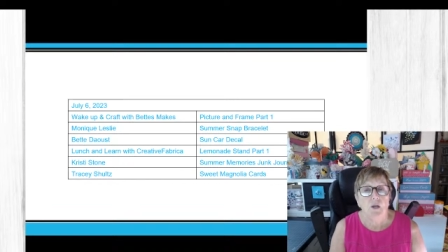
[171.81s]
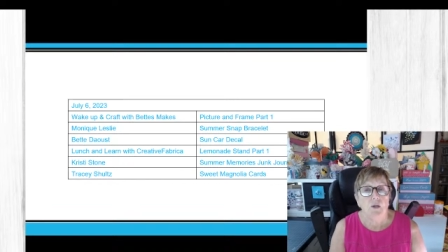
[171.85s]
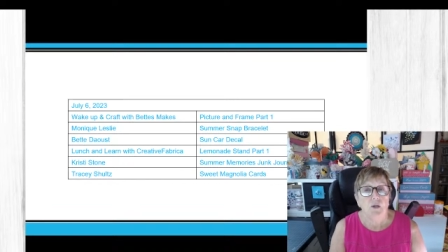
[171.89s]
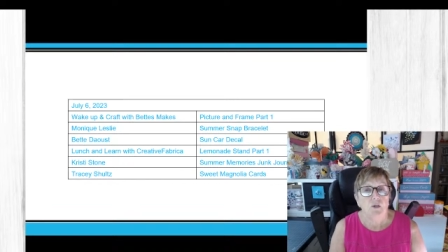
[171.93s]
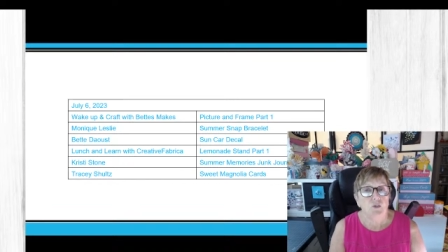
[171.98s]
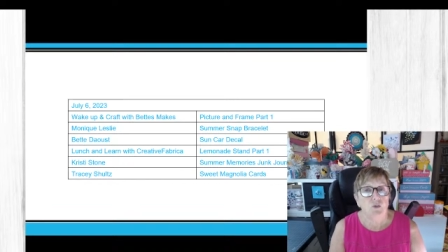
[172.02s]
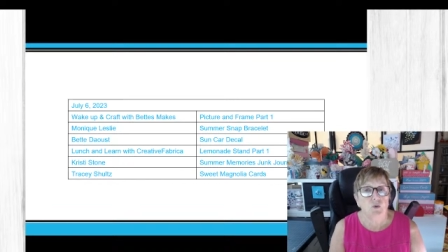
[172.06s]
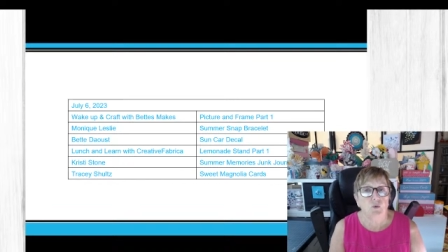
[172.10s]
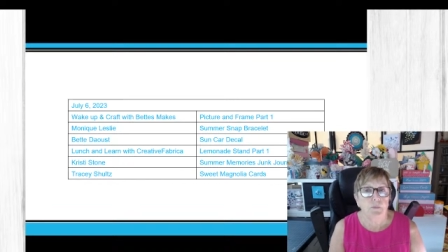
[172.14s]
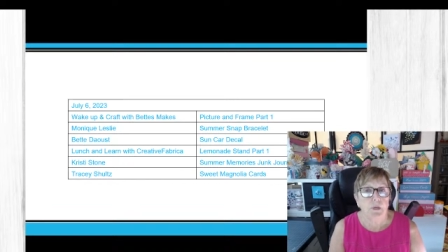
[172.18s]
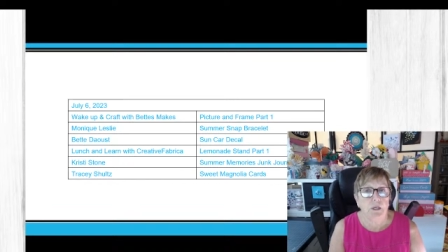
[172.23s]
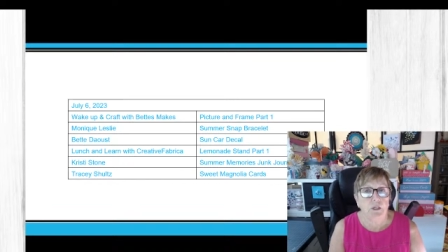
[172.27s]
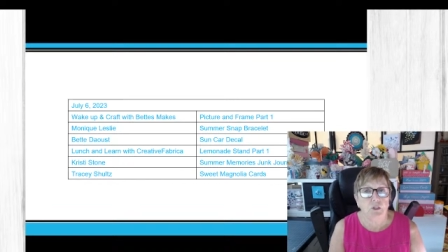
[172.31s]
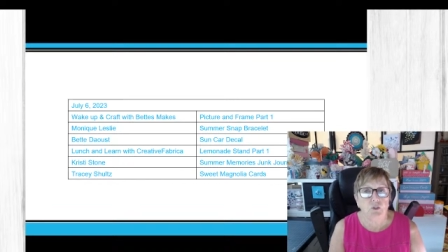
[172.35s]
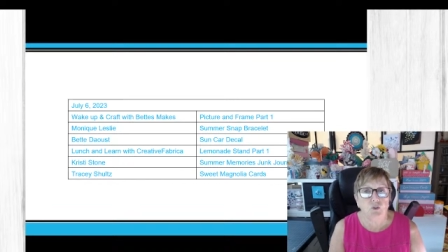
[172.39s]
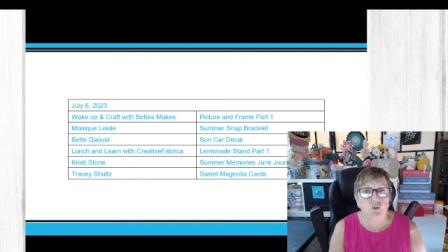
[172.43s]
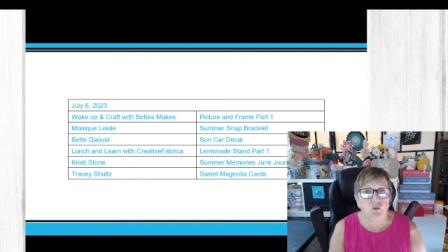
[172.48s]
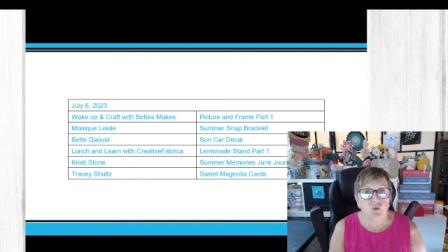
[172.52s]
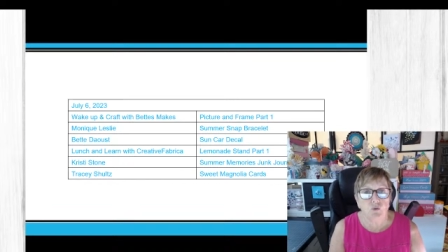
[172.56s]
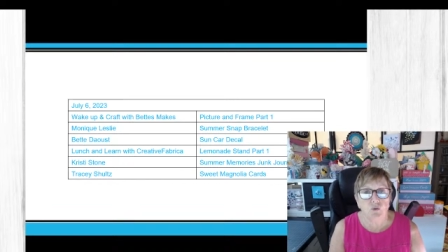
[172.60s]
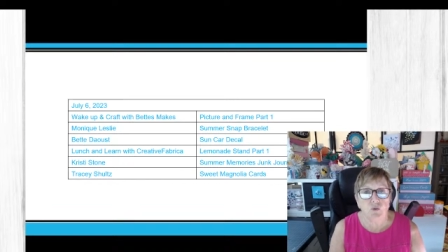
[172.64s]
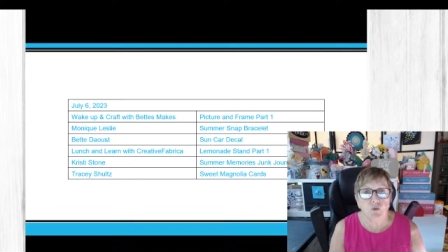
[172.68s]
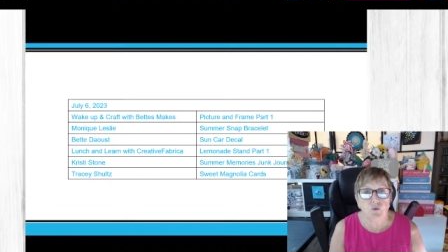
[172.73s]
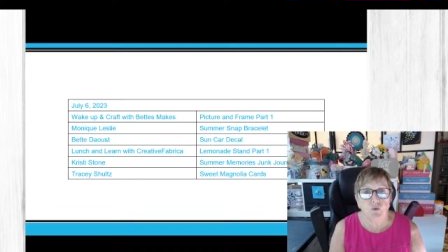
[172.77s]
So make
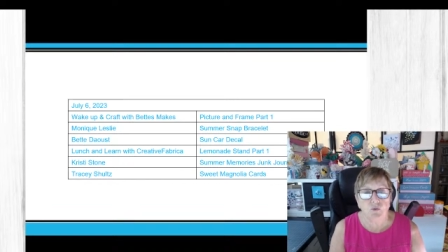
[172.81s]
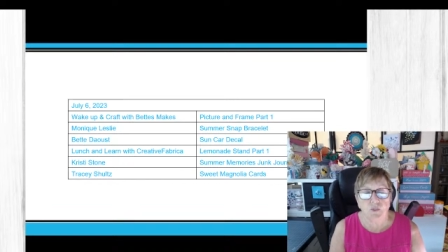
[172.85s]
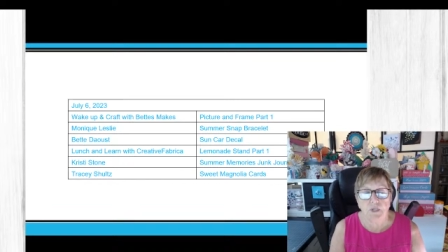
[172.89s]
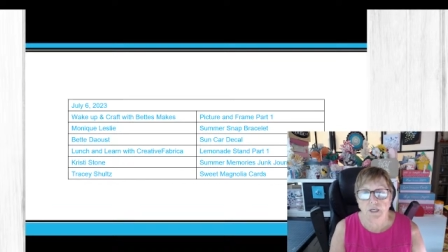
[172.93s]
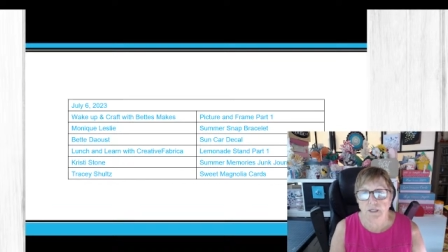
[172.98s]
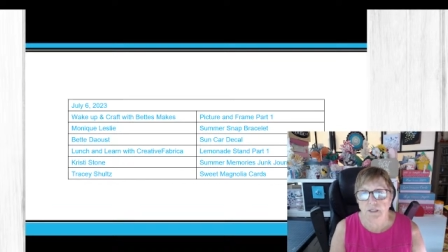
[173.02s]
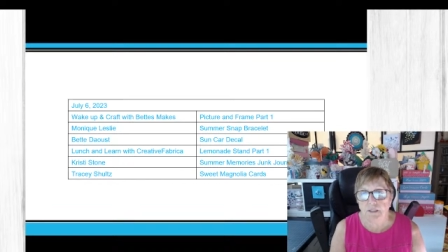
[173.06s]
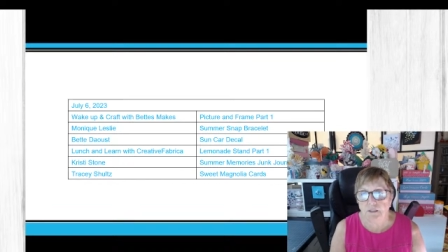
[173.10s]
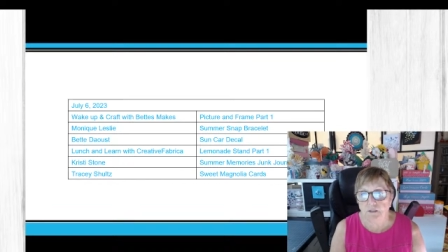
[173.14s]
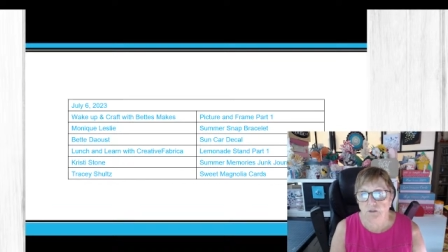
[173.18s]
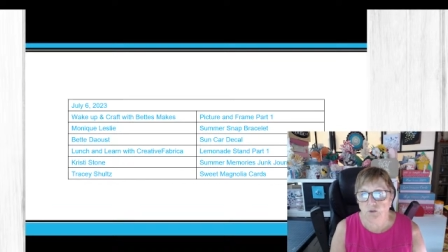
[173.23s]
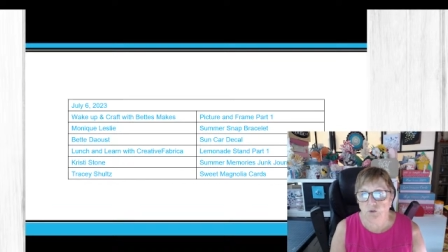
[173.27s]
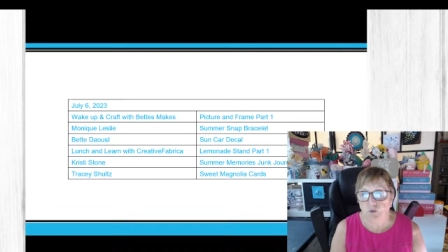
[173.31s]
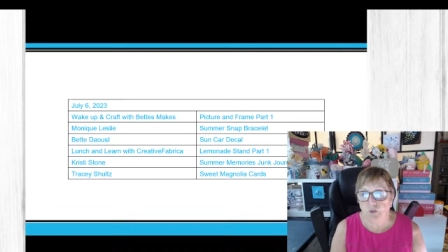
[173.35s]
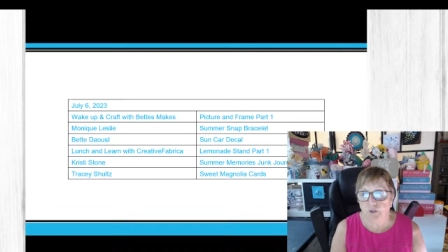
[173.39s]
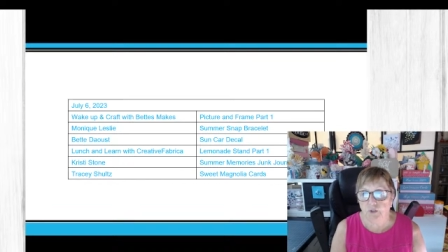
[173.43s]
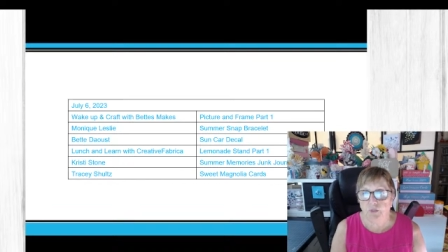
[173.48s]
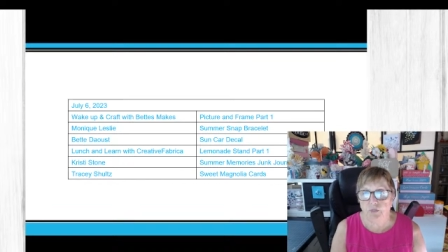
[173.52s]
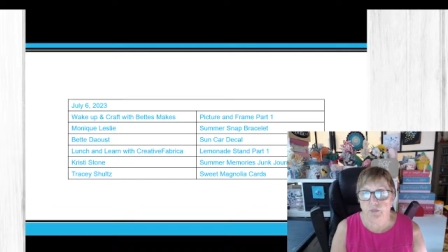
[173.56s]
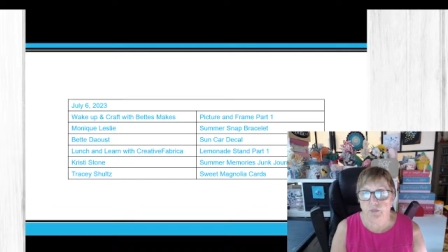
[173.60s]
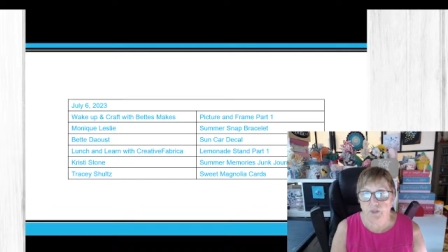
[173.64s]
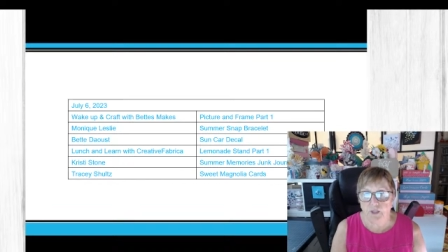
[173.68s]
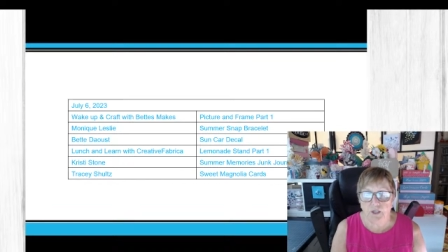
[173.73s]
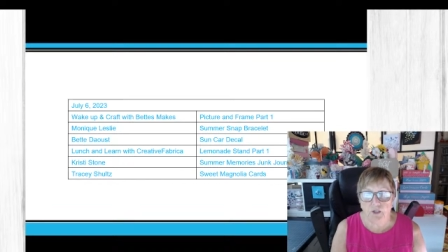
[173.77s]
sure you take a look
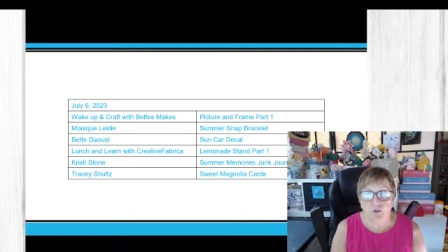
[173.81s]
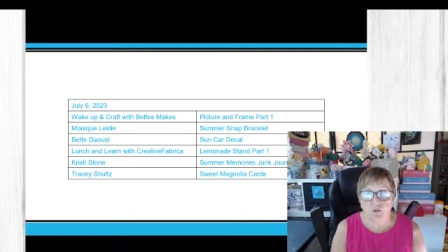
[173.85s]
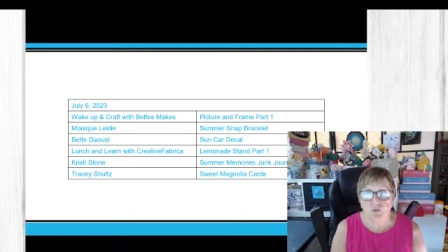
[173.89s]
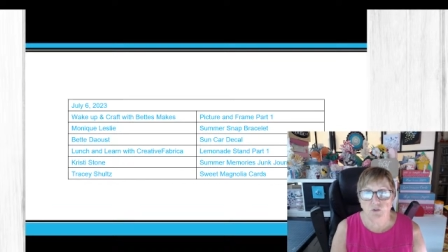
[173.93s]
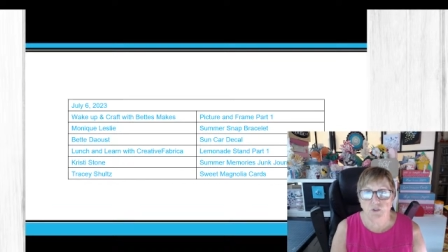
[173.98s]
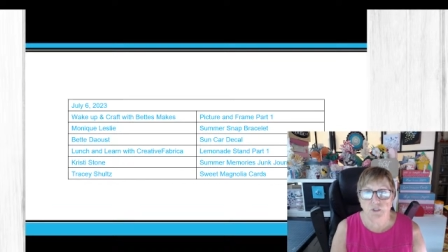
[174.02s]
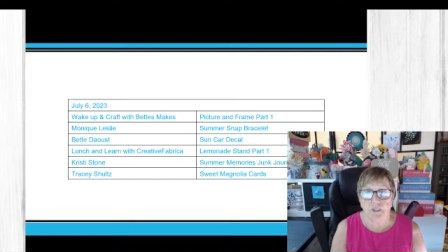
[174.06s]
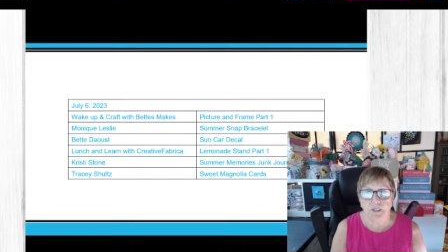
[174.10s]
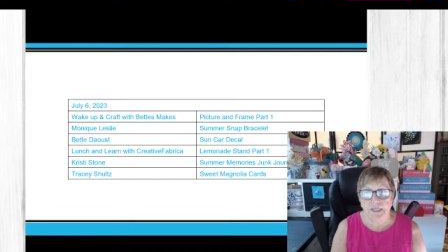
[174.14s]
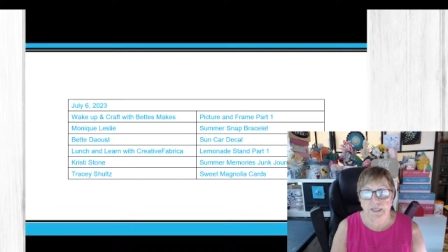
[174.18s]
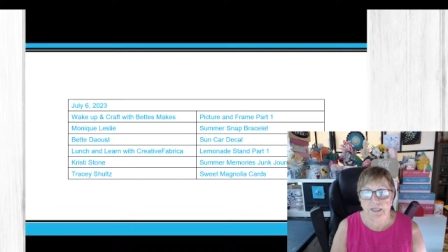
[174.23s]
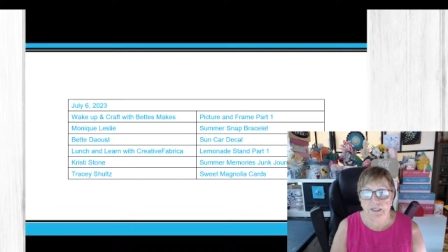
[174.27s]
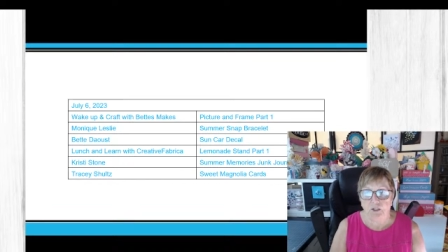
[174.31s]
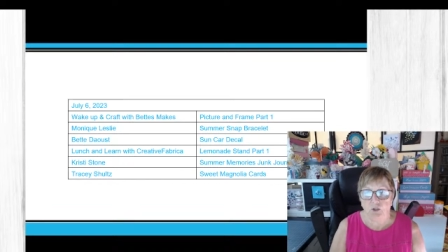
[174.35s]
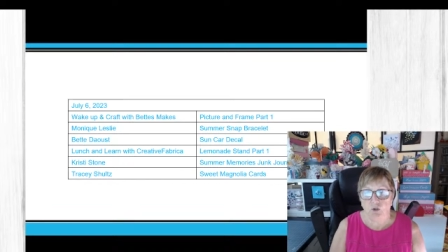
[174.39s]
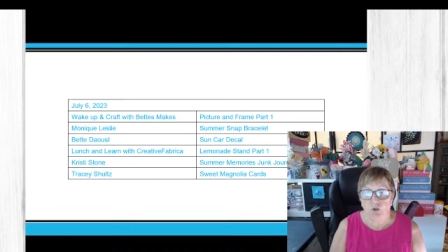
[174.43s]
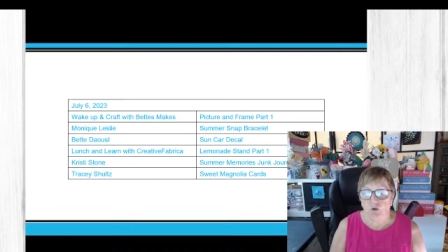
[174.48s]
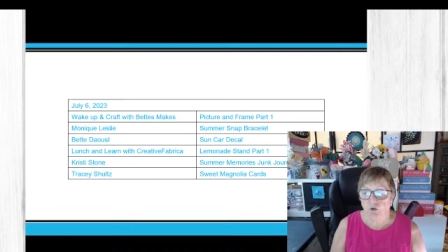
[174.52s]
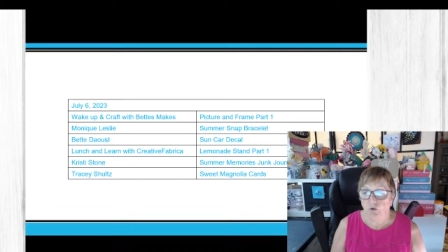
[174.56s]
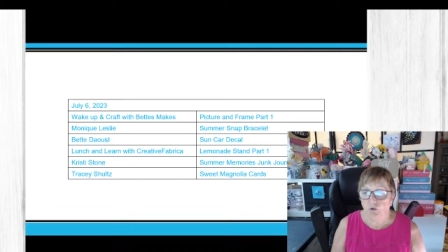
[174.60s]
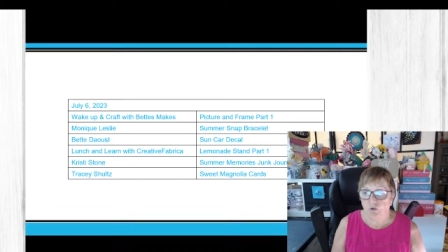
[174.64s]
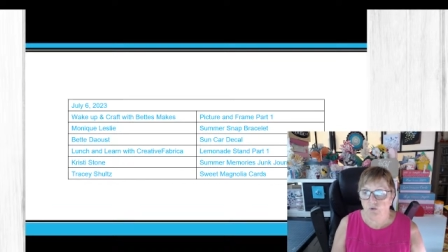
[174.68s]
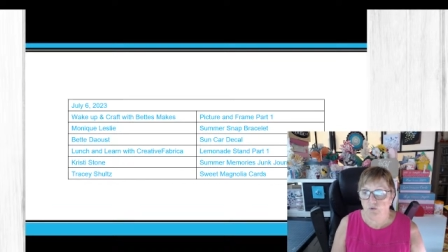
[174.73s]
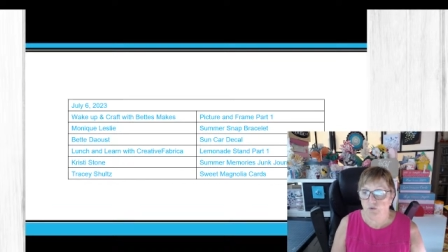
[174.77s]
there to get
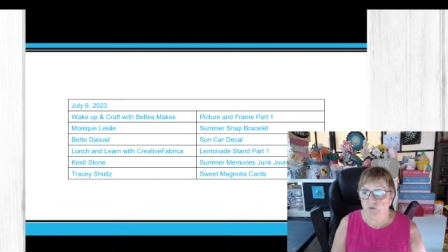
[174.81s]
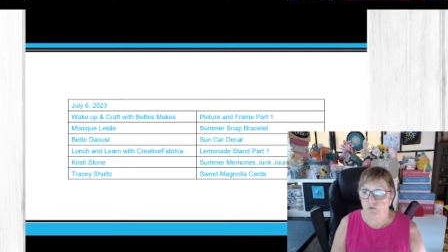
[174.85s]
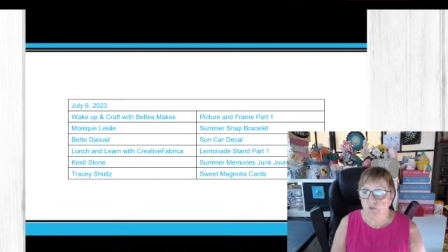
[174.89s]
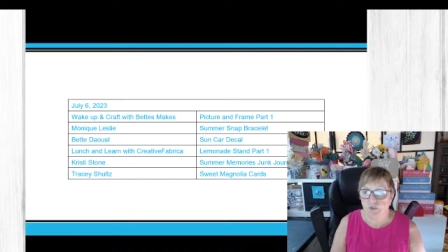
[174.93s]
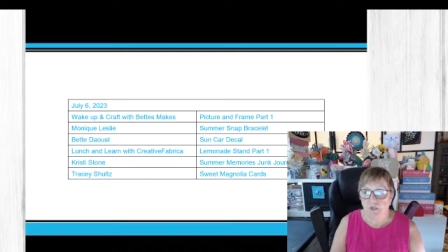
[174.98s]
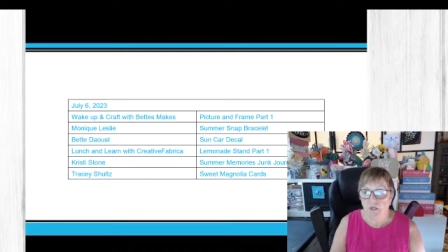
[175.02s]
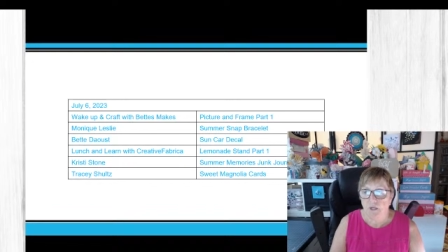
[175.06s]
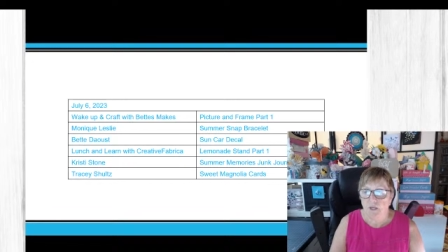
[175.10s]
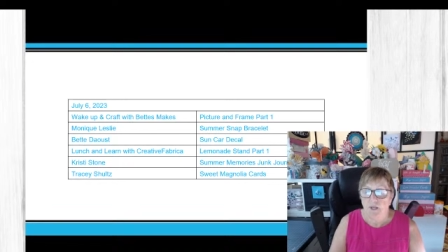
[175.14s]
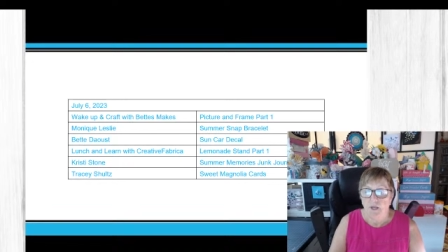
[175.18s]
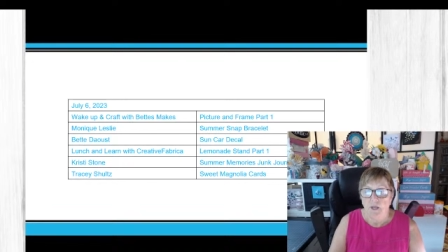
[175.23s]
hers.